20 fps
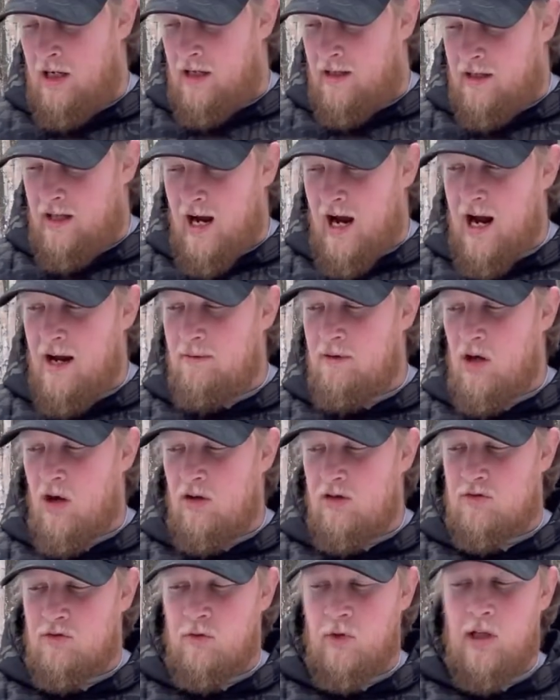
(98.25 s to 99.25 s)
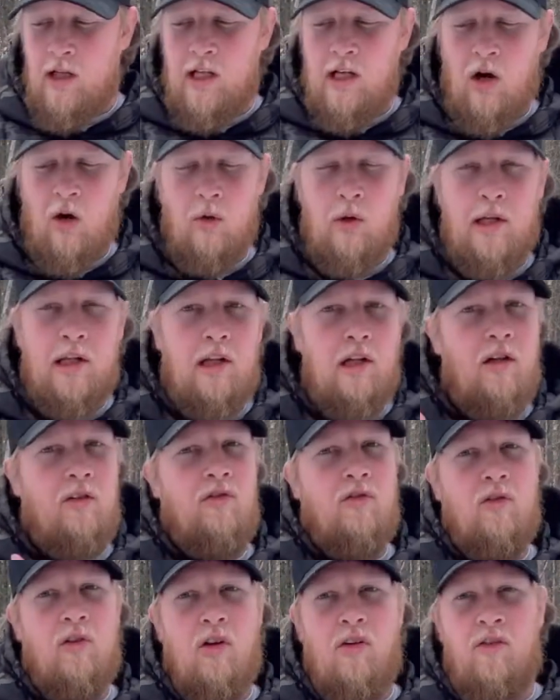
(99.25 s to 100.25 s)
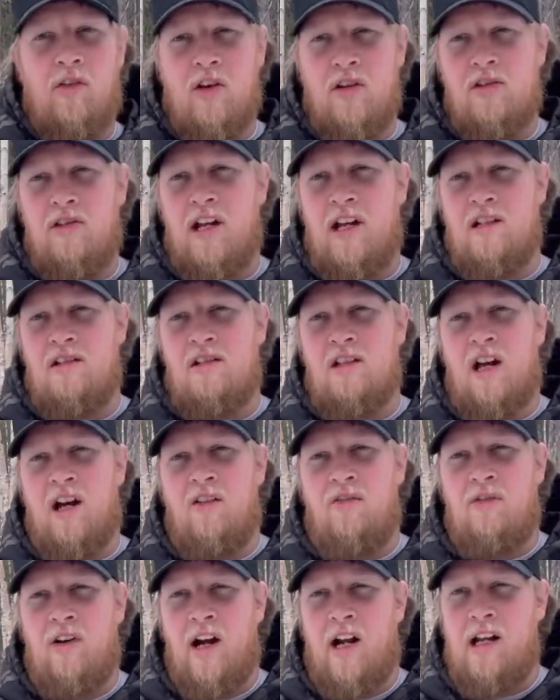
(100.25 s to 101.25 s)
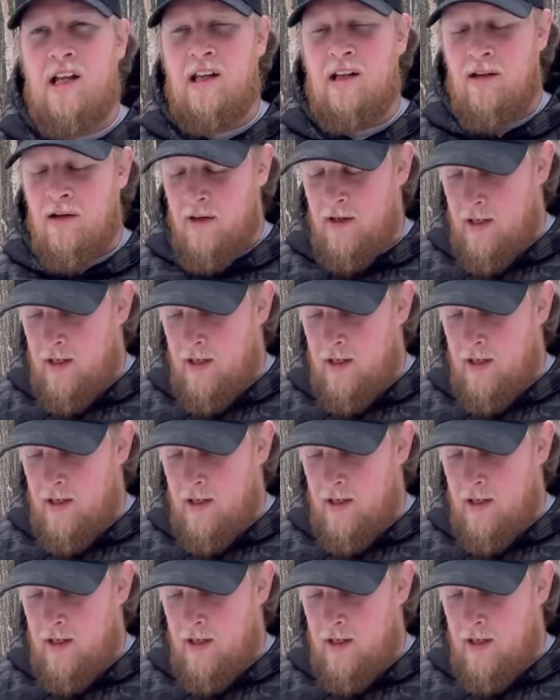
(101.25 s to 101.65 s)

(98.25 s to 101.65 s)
The Heimdall is really only good for reverse edge style fighting.